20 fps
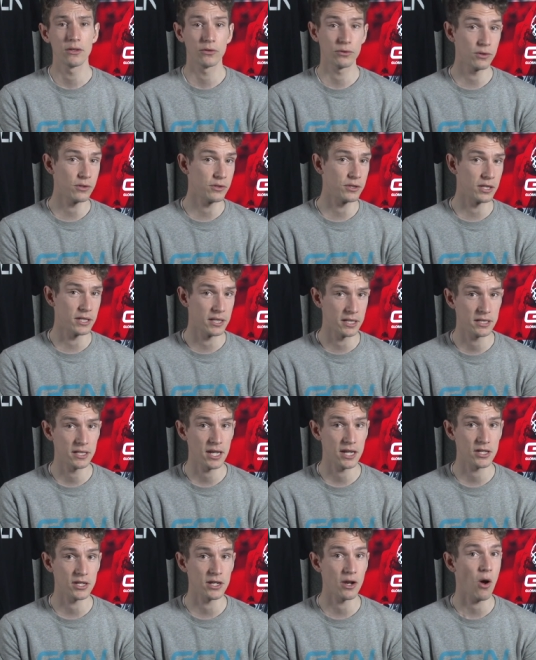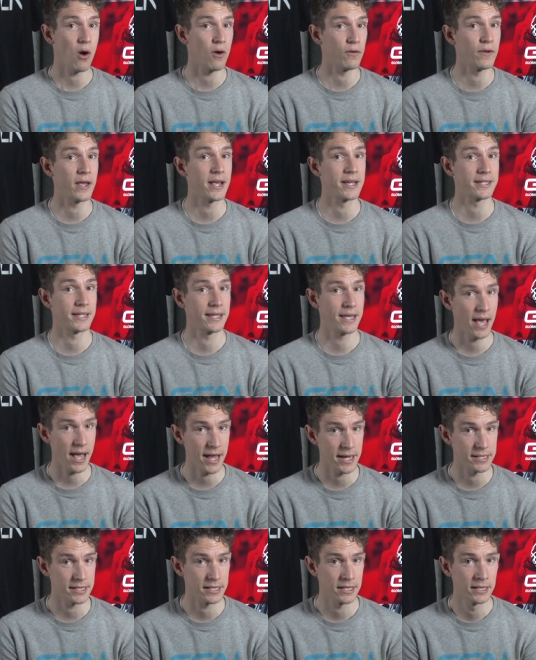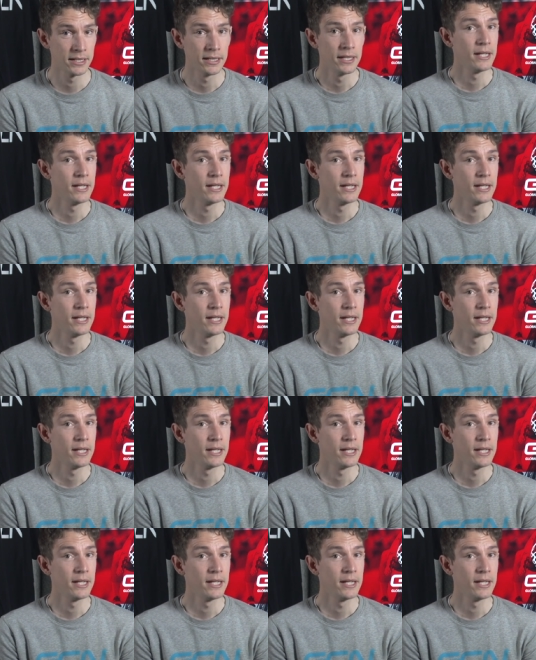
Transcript: through to the decision of his case.